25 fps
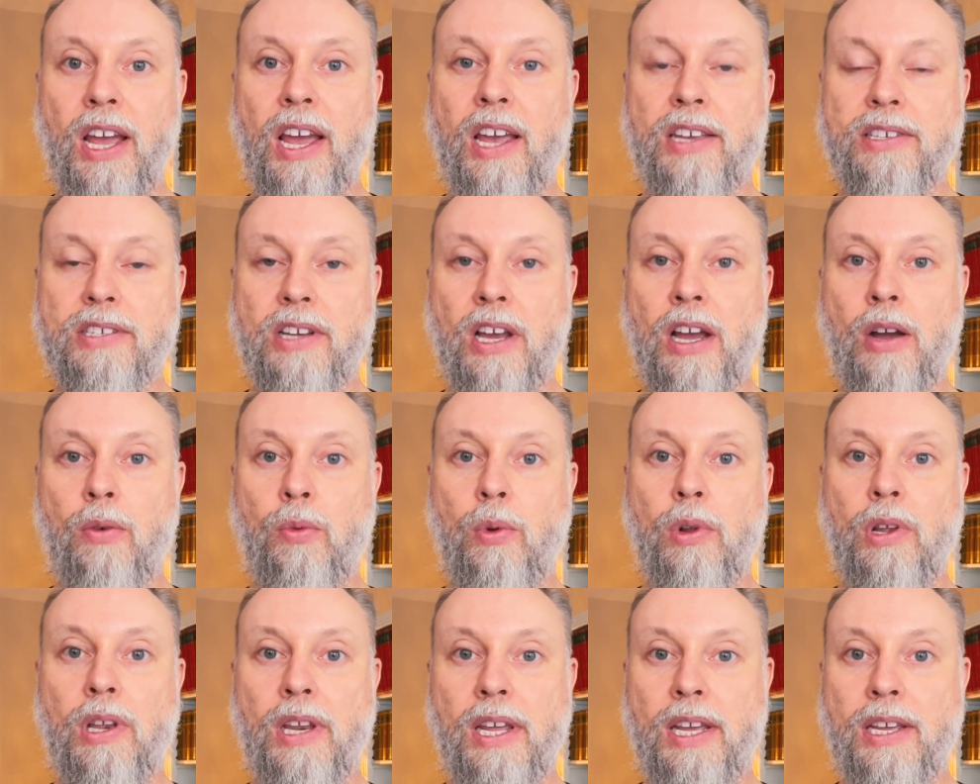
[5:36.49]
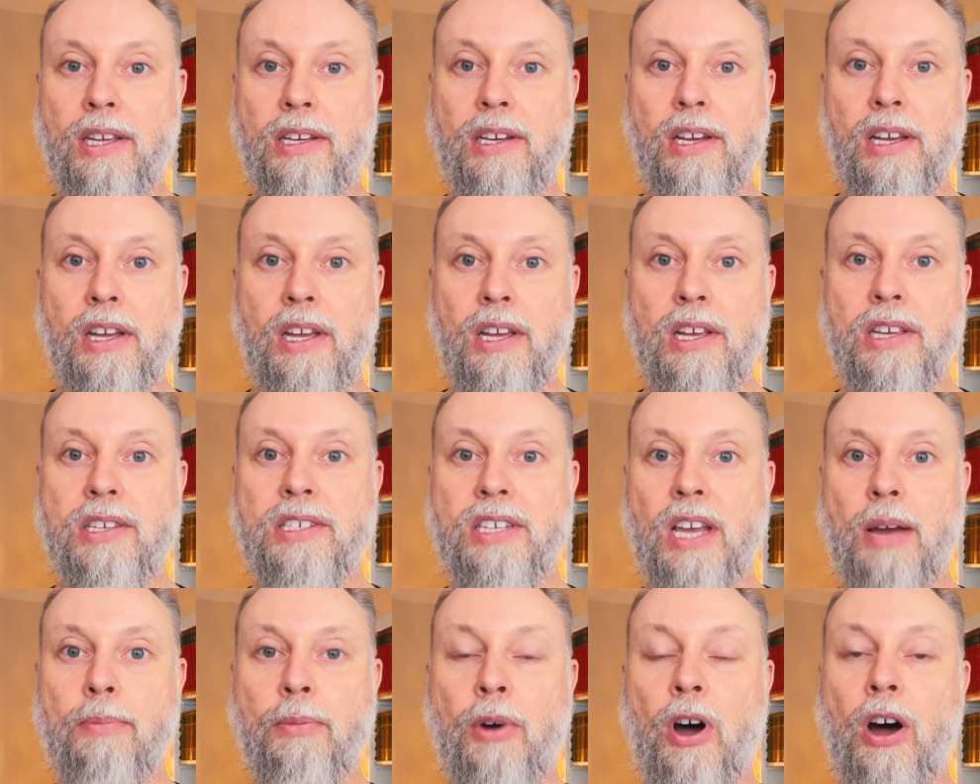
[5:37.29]
as I will link
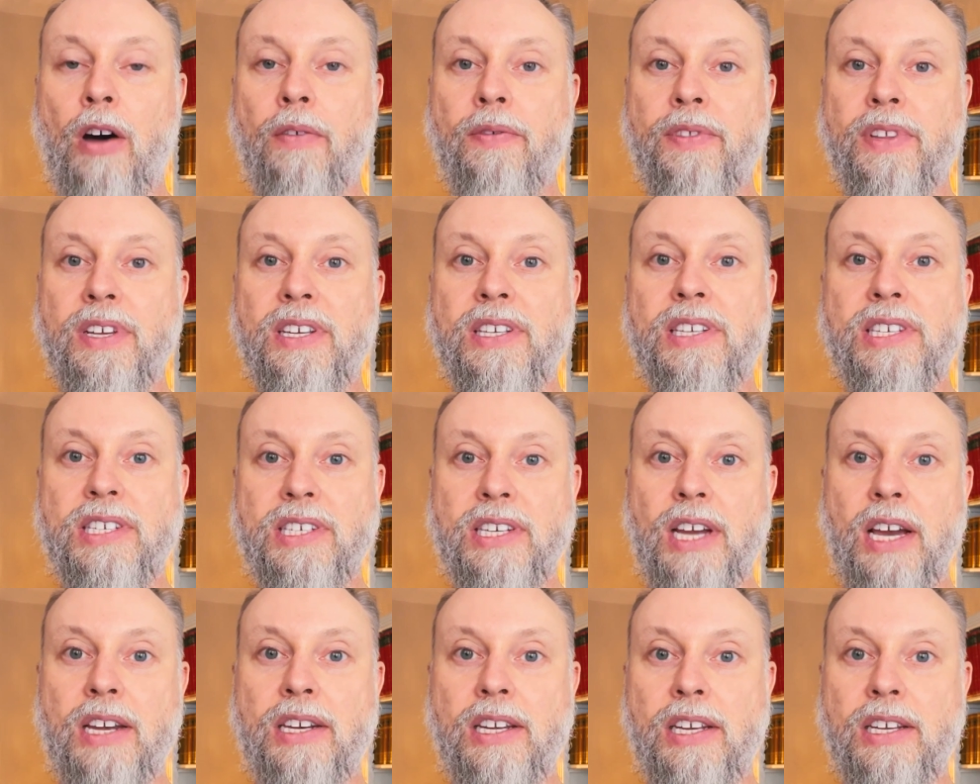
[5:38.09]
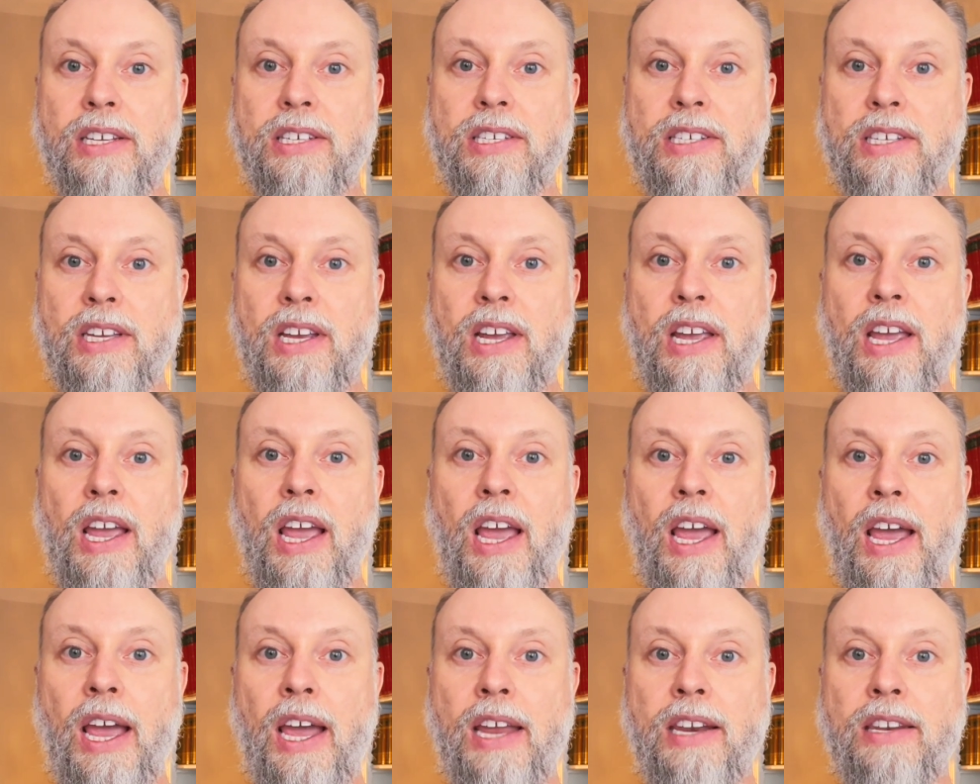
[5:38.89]
some of these studies
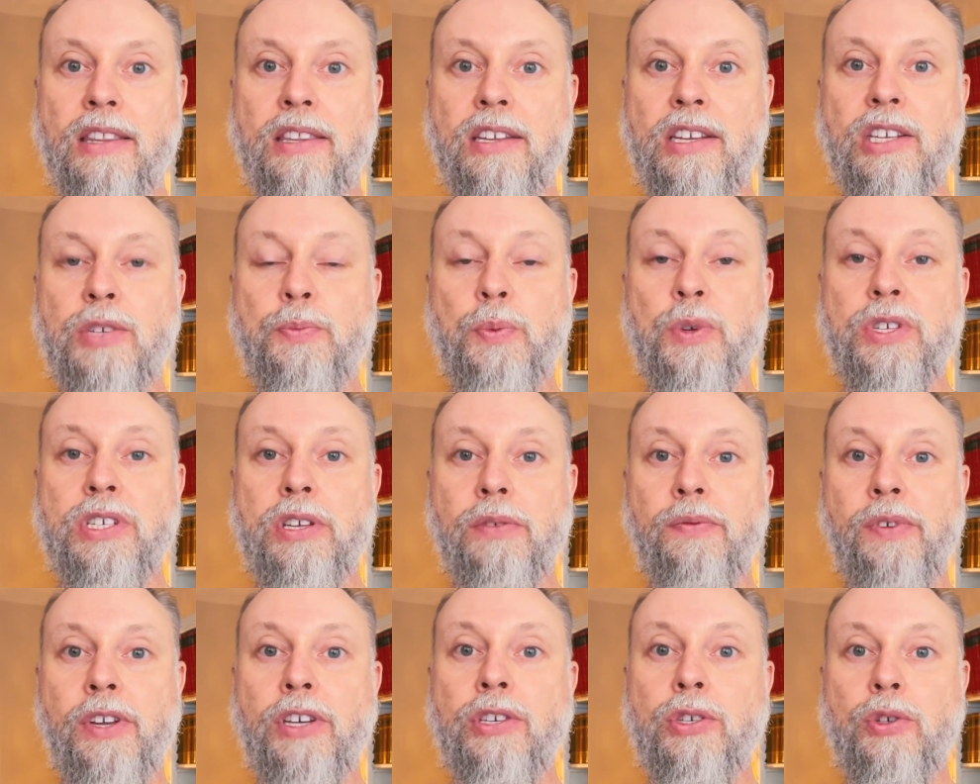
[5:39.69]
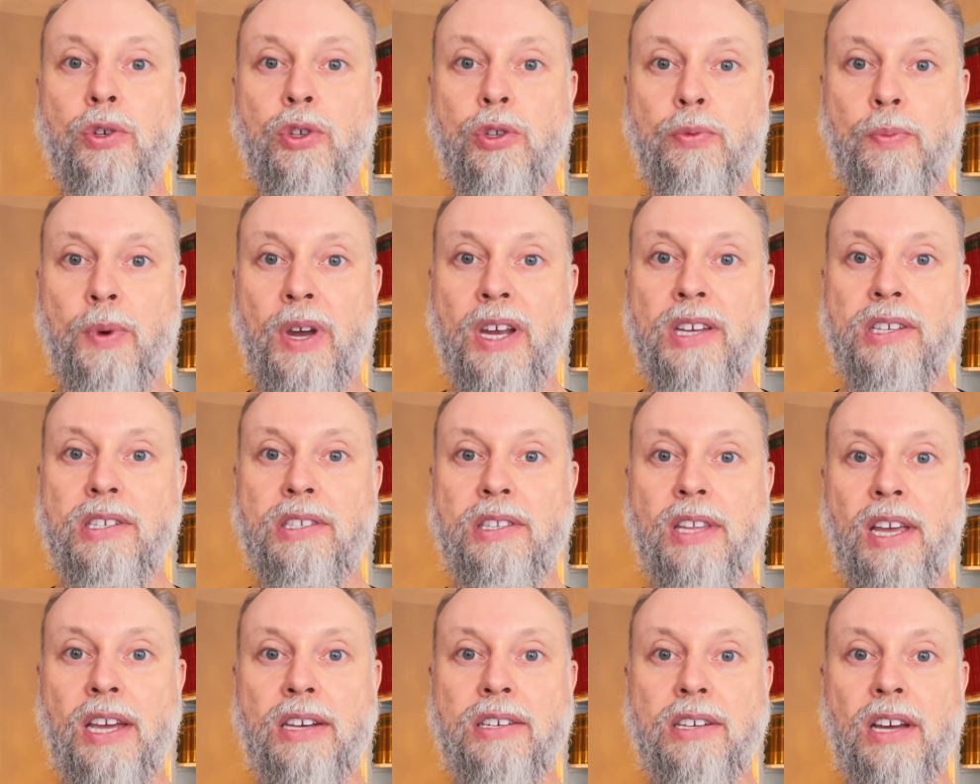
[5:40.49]
and the specific
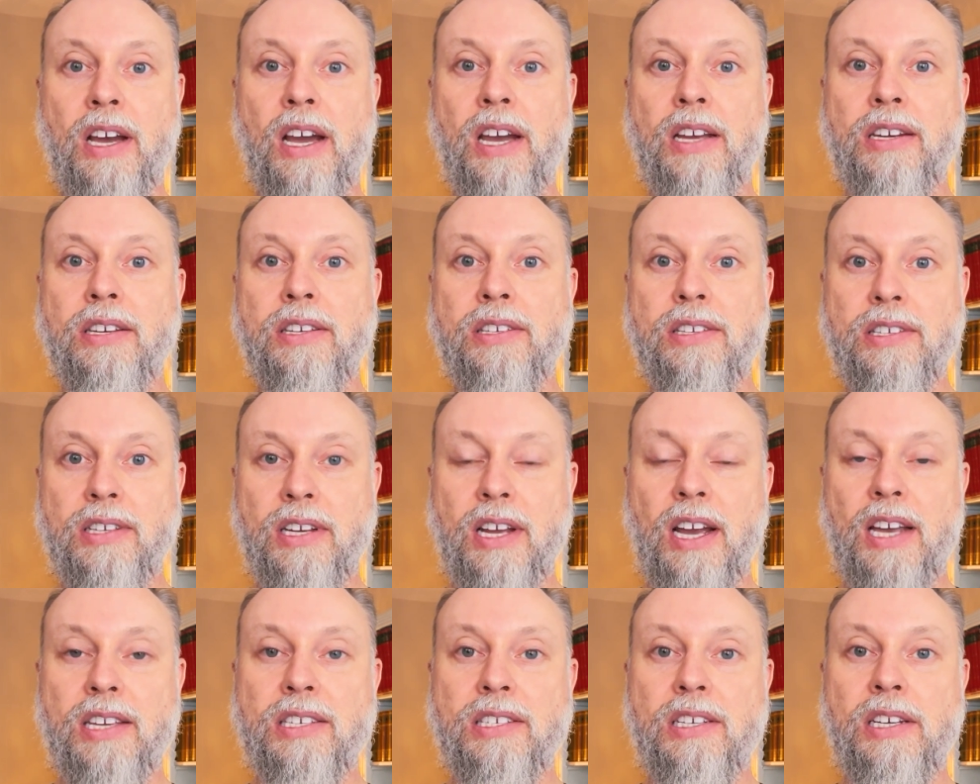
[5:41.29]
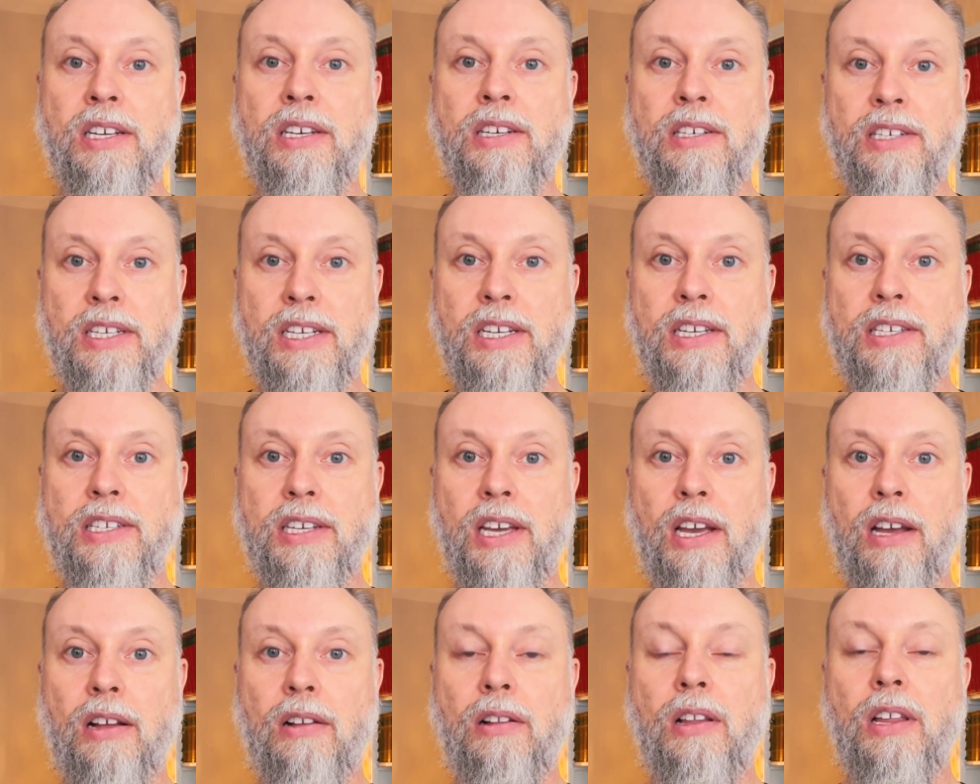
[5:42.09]
toothpaste that I discuss in
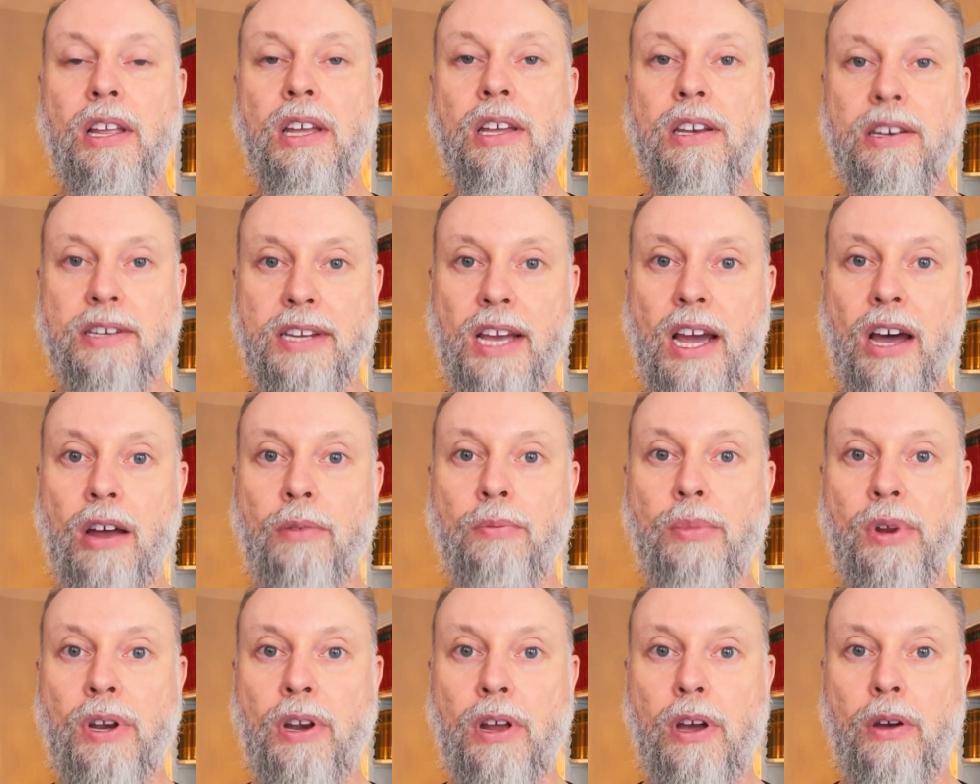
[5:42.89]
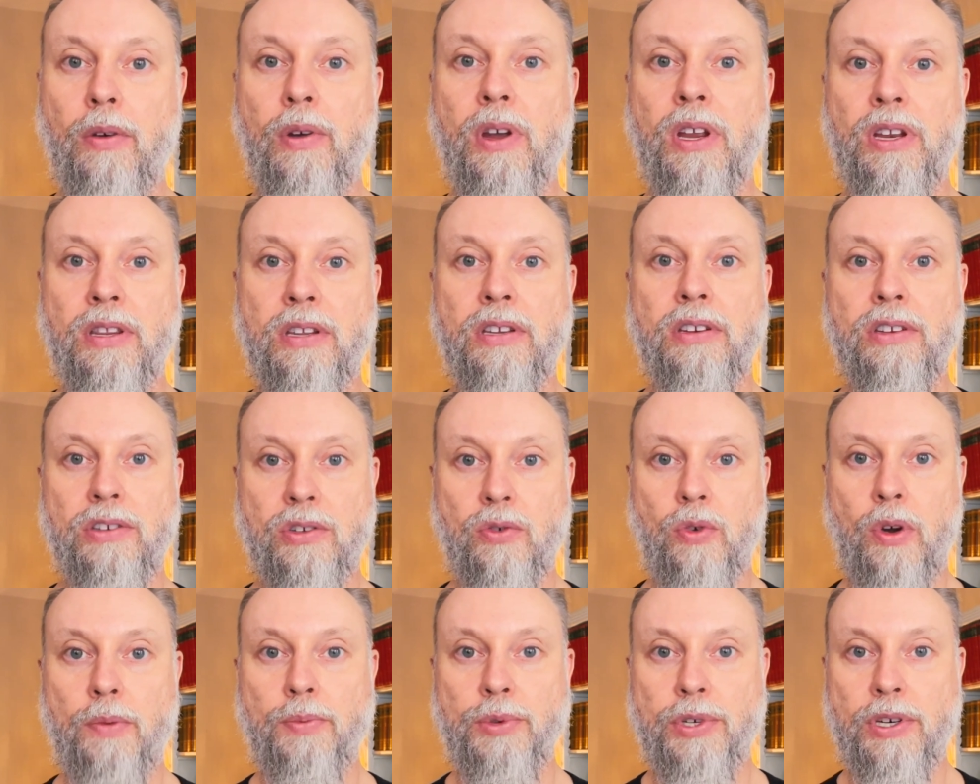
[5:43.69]
detail down below in the
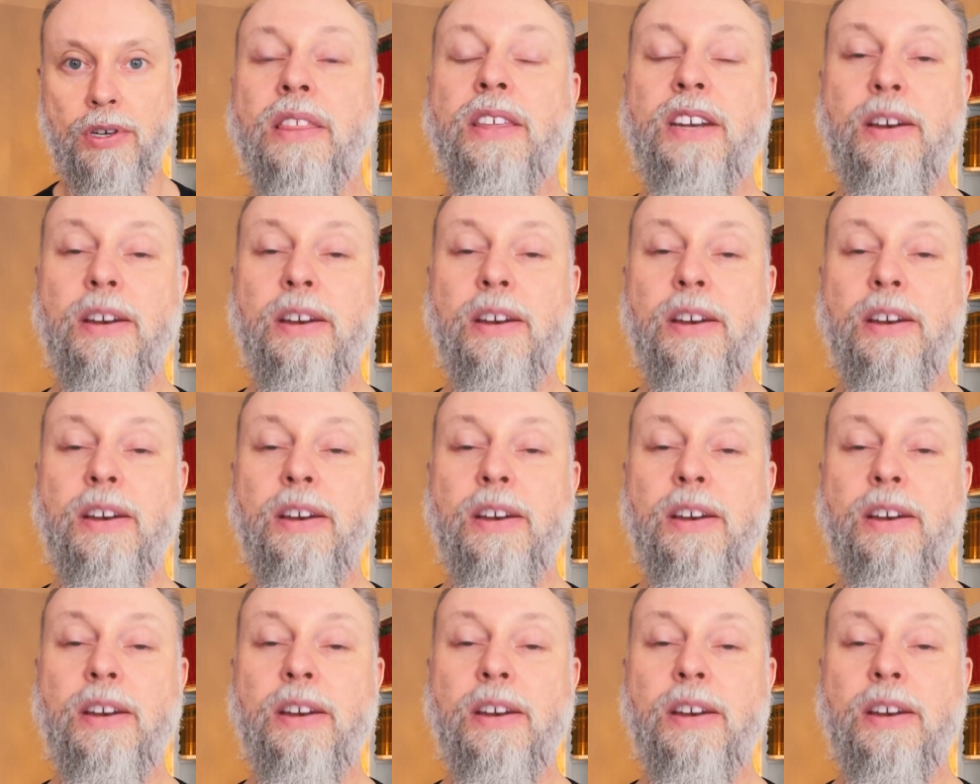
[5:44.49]
description.